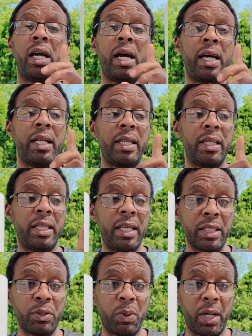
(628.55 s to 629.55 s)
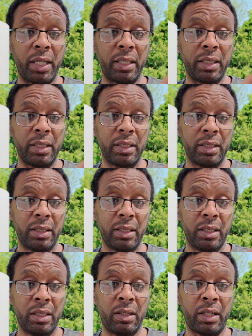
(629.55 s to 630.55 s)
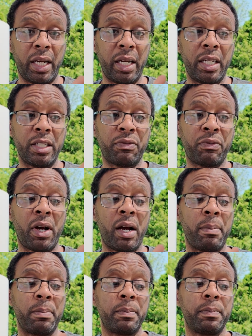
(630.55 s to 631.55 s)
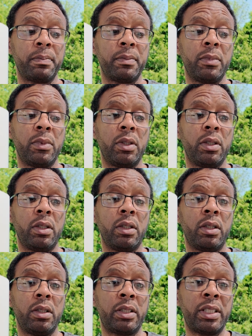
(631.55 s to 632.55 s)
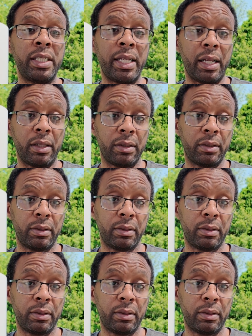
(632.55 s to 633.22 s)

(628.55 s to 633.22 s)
and then this one, okay, is from Sindel.